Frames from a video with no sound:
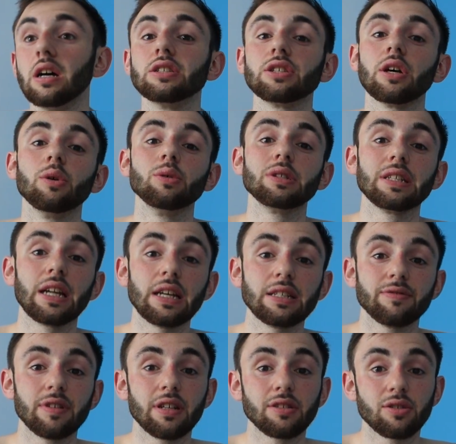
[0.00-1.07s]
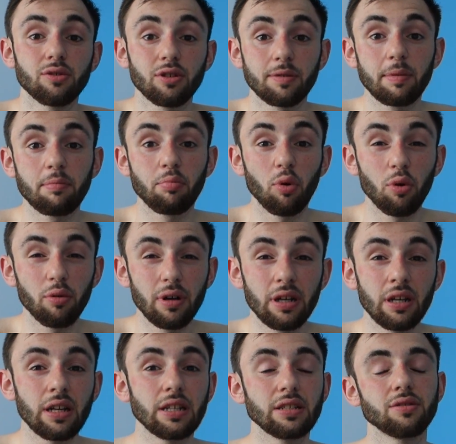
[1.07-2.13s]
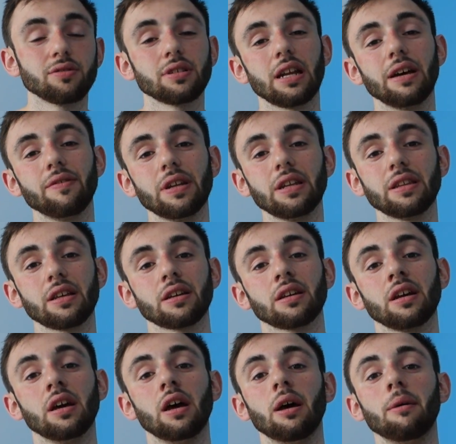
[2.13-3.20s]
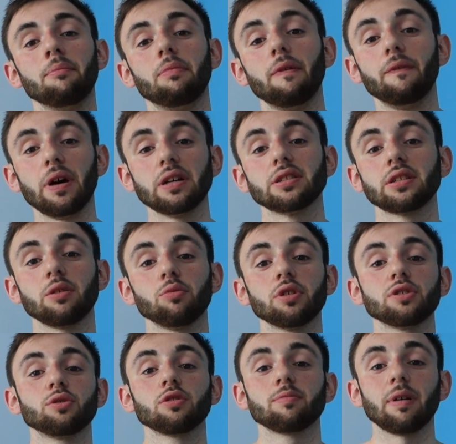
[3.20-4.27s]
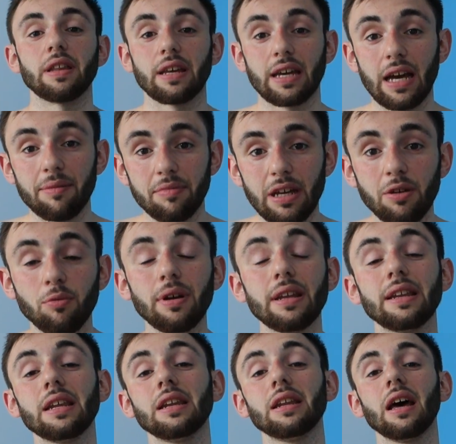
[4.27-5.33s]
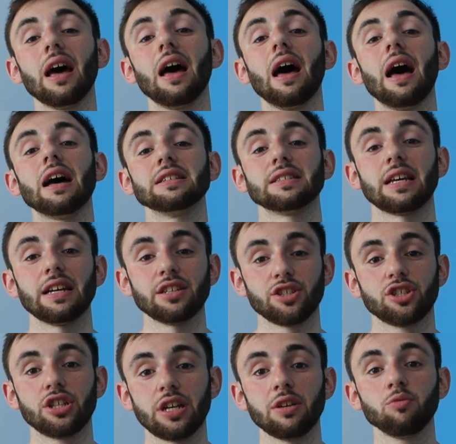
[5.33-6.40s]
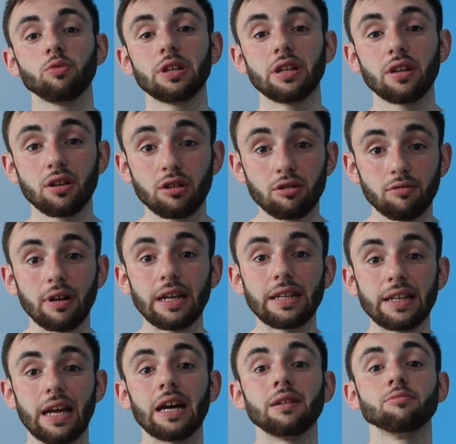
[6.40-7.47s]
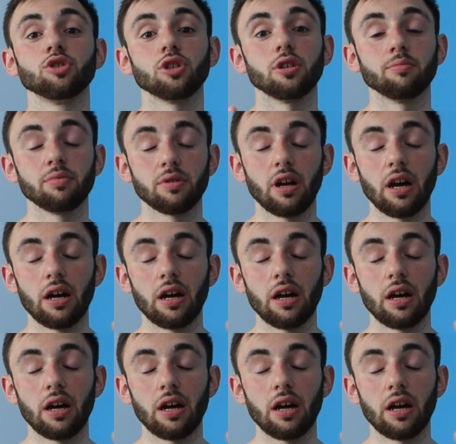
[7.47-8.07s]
So today's video is not going to be boring, it's not going to have anything, but first I want to talk about the cap day. We did, as SGN, we did a great damn job.